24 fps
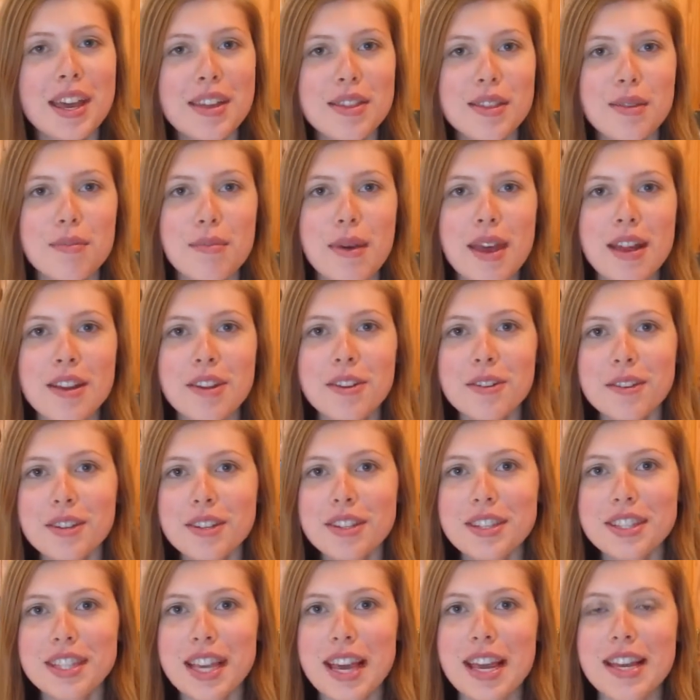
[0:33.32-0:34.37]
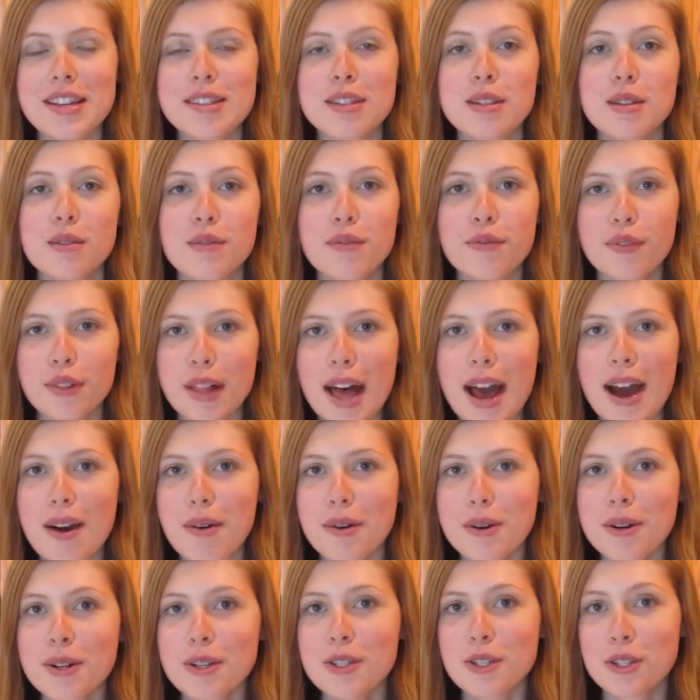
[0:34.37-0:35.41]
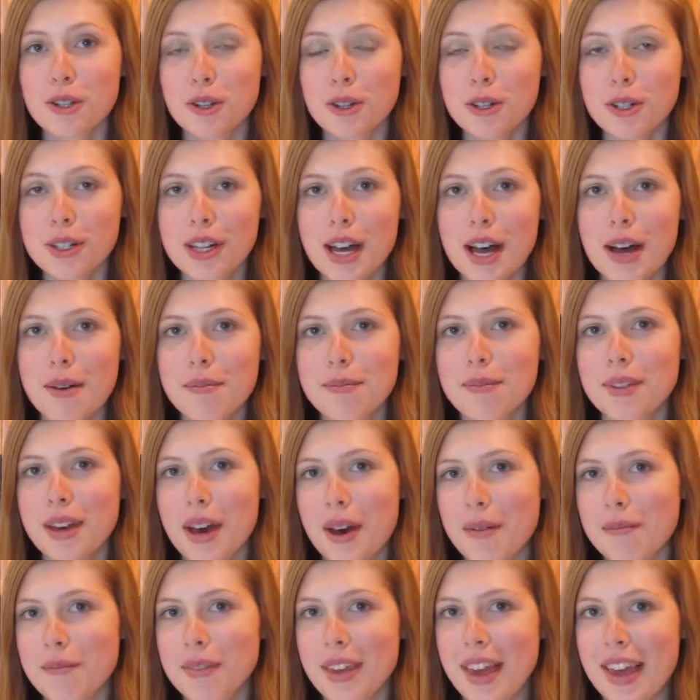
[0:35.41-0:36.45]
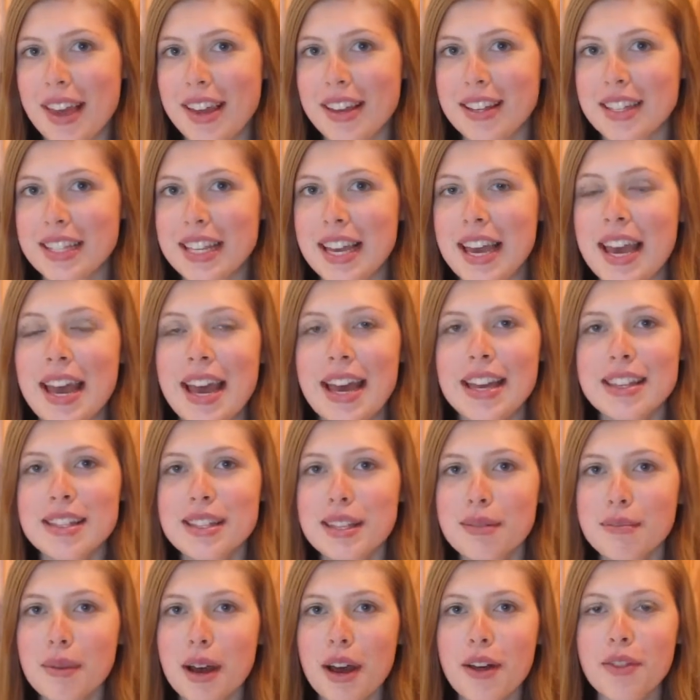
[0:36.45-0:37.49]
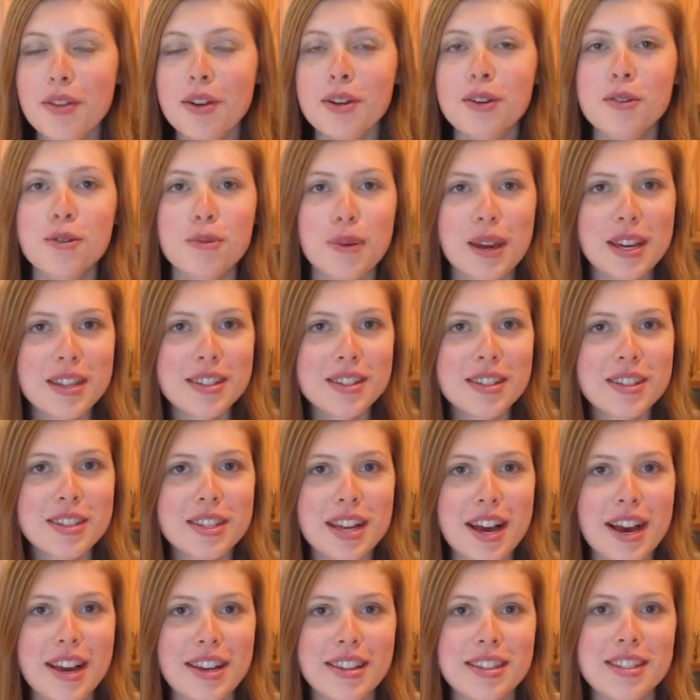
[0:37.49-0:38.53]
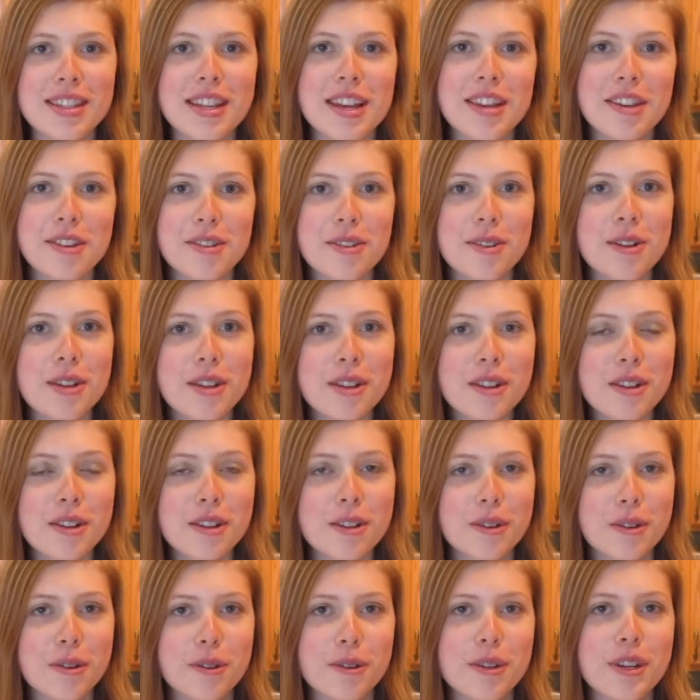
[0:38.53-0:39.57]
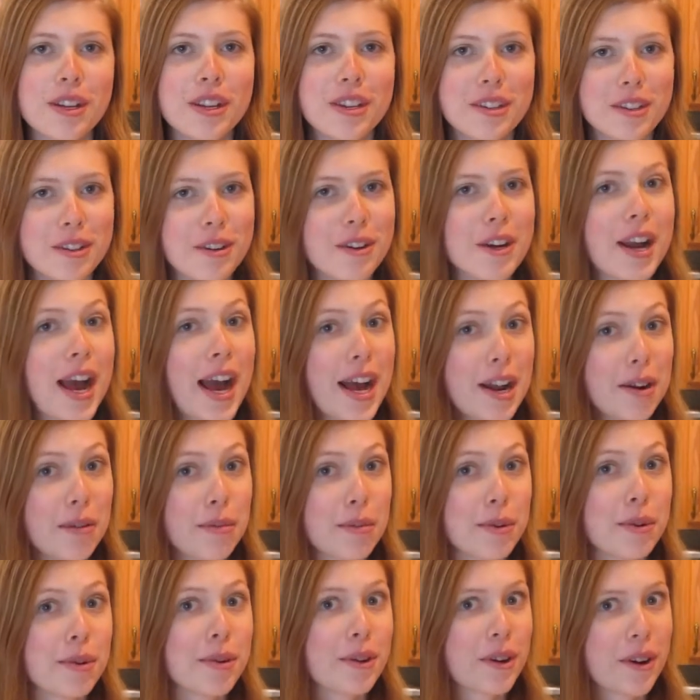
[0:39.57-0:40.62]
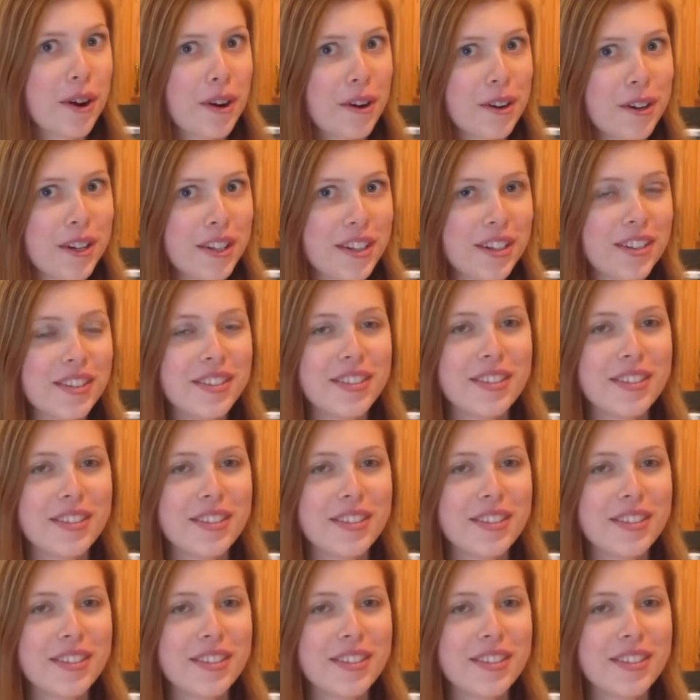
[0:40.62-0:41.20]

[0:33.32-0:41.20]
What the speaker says: The menu contains flower dirt cup cupcakes and some other great designs that you can include in your edible garden.